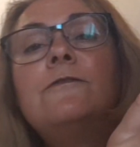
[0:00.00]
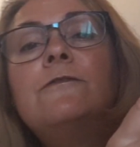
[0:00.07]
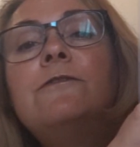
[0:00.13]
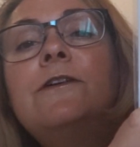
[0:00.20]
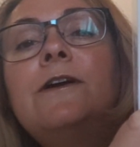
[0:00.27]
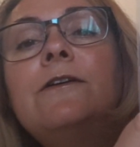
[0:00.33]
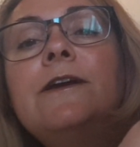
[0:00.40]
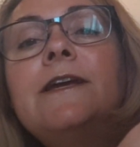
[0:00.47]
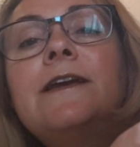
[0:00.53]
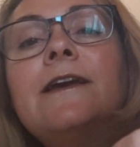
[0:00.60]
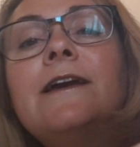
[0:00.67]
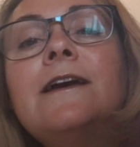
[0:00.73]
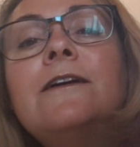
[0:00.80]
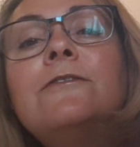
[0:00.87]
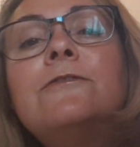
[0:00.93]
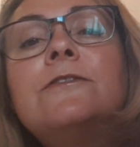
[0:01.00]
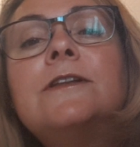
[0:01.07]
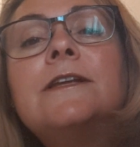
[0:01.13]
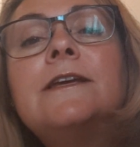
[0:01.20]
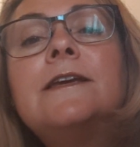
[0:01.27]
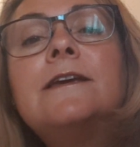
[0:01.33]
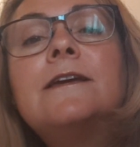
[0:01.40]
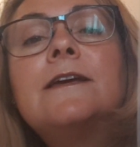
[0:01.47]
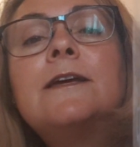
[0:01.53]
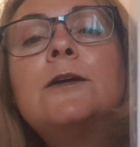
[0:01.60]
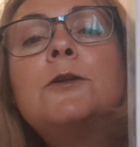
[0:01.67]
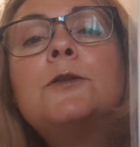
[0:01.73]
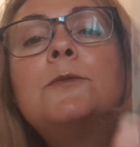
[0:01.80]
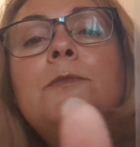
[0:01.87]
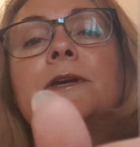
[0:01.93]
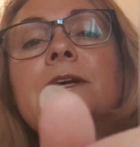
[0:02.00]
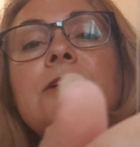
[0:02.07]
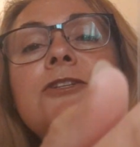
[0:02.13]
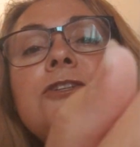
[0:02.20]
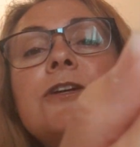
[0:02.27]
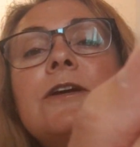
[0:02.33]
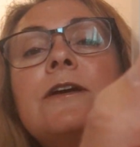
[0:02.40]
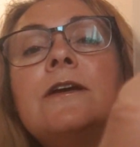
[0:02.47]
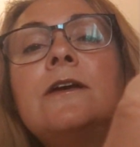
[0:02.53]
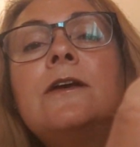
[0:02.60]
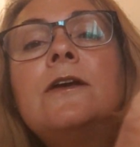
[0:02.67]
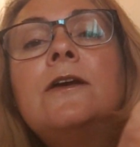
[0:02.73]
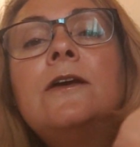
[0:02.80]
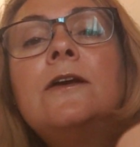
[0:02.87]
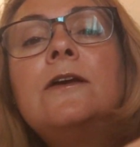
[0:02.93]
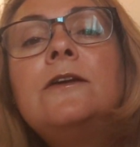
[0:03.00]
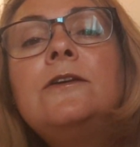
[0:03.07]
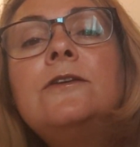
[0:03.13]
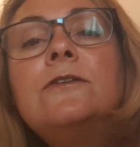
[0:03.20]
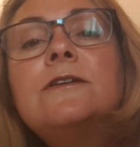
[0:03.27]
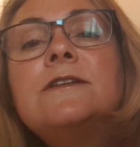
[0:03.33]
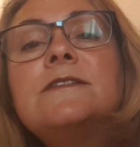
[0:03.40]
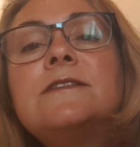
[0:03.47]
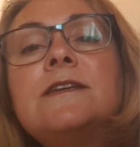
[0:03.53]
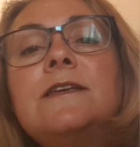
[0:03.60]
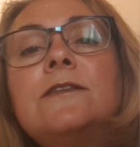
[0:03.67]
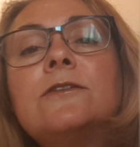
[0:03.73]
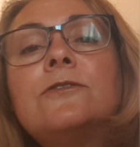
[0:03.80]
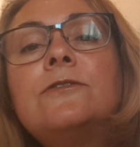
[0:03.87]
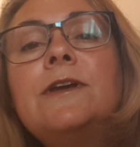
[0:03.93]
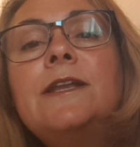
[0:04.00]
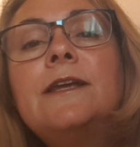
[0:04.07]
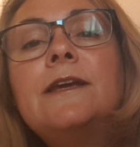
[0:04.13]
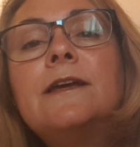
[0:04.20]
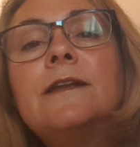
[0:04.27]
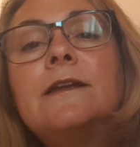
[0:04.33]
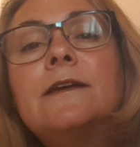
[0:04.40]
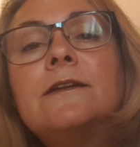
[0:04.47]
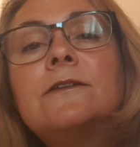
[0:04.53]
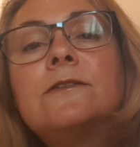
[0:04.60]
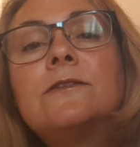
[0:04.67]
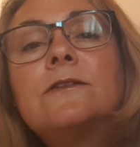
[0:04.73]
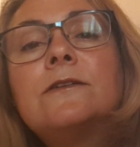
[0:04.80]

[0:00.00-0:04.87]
very carefully at the picture, you can see the gridding in it.